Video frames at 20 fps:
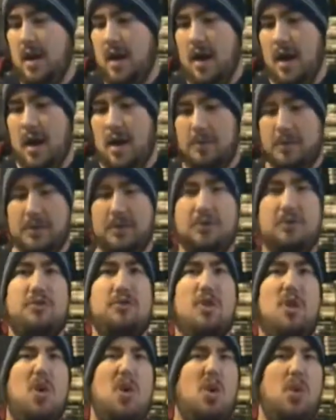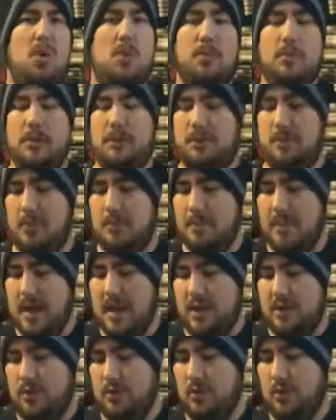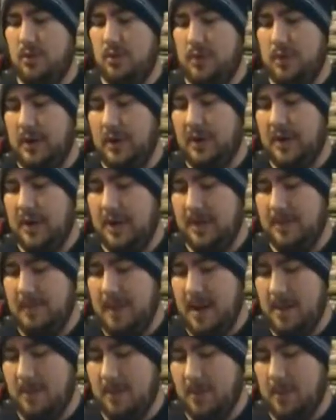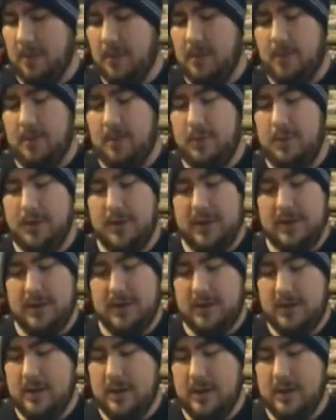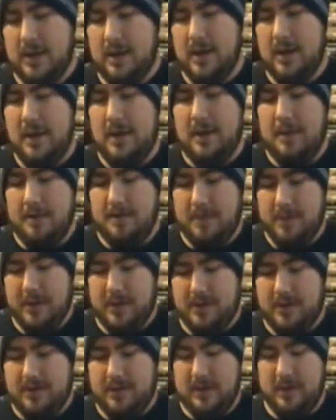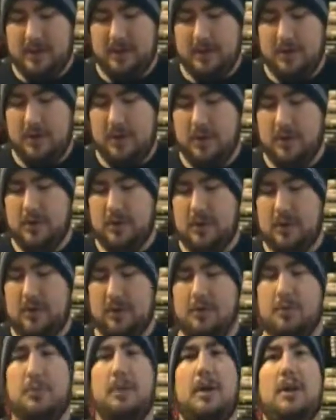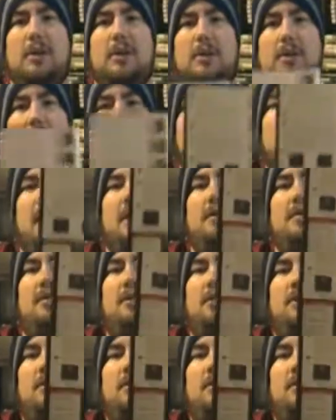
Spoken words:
But there's no manual or any kind of paperwork with it. But it's a regular case.